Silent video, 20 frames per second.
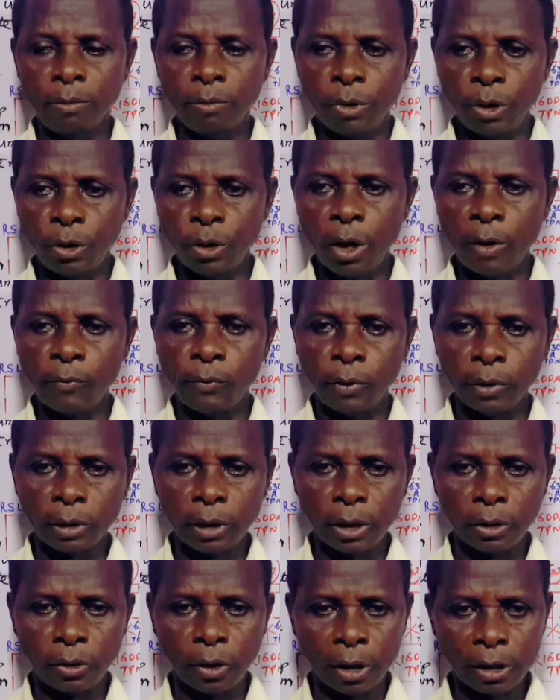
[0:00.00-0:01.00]
medium
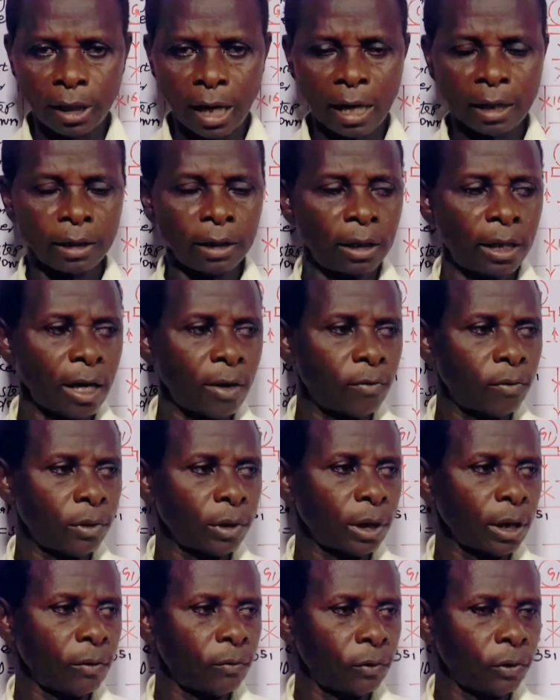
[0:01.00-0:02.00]
voltage such as
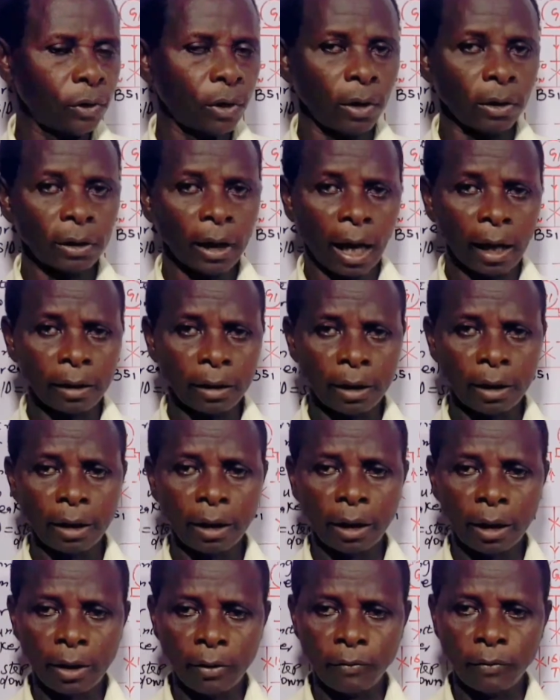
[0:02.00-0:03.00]
11 kV or
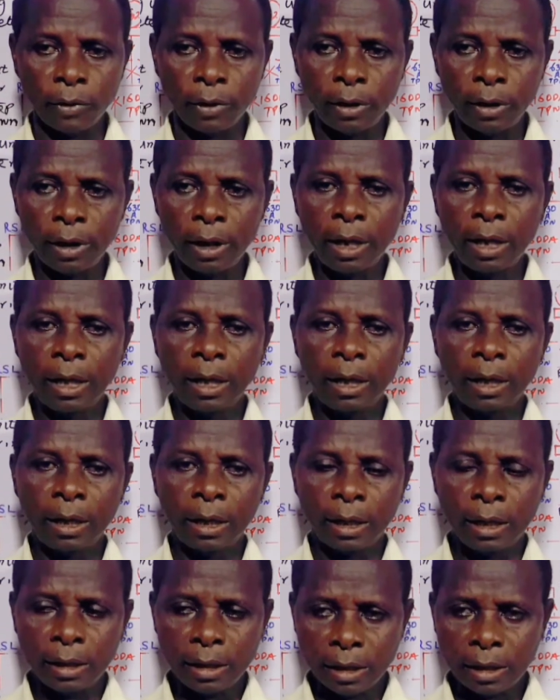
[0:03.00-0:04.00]
33 kV
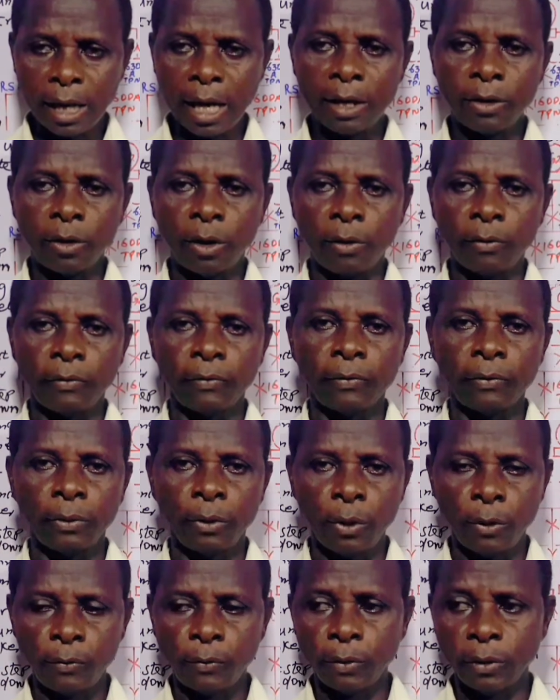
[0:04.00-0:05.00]
instead of
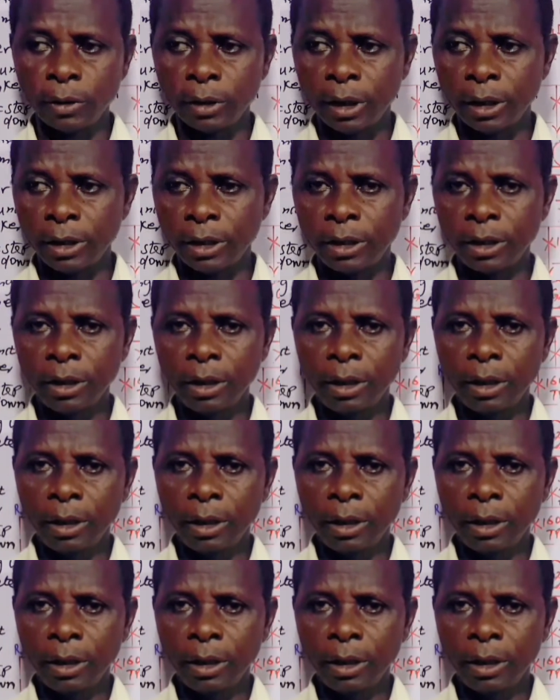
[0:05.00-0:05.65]
low voltage.